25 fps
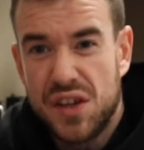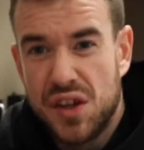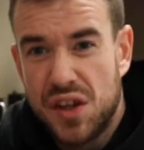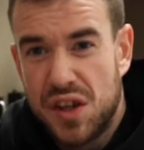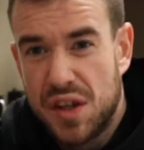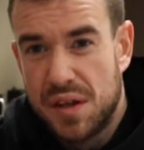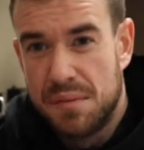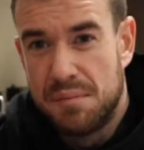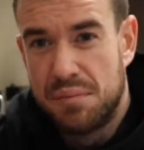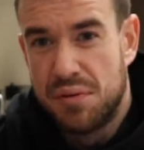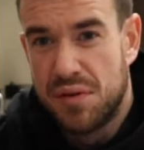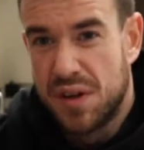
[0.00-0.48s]
You
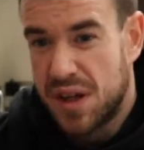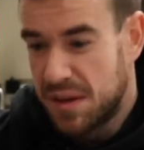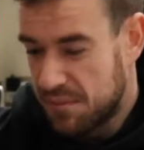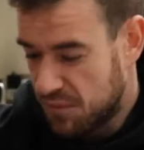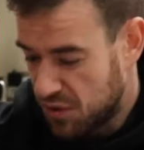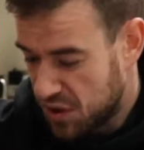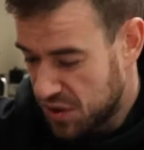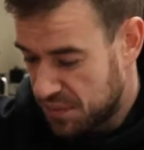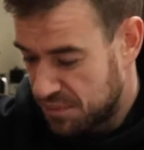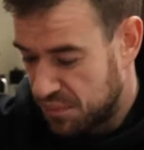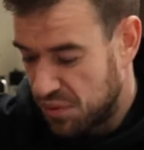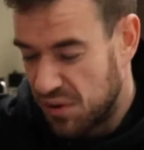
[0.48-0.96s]
can pretty
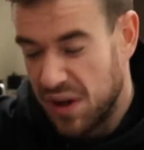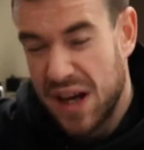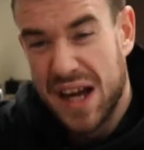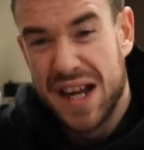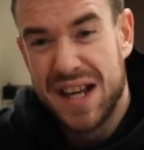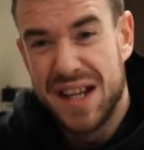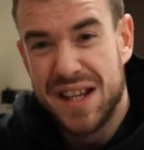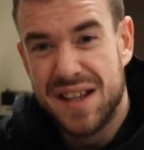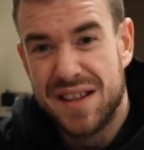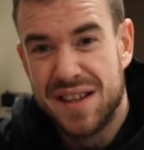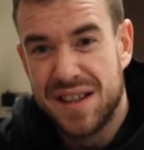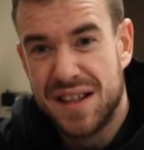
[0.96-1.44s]
much put
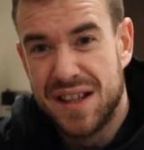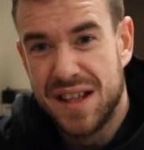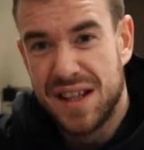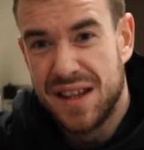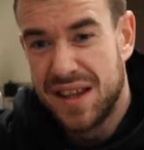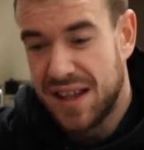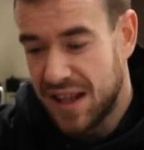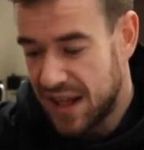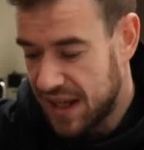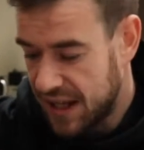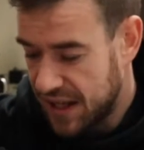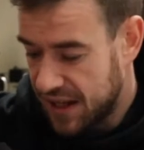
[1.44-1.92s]
anything
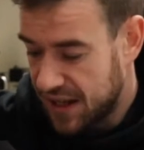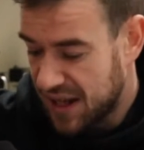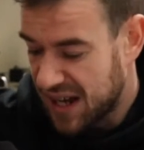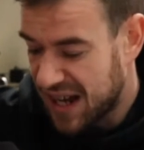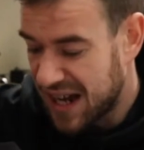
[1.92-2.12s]
in there.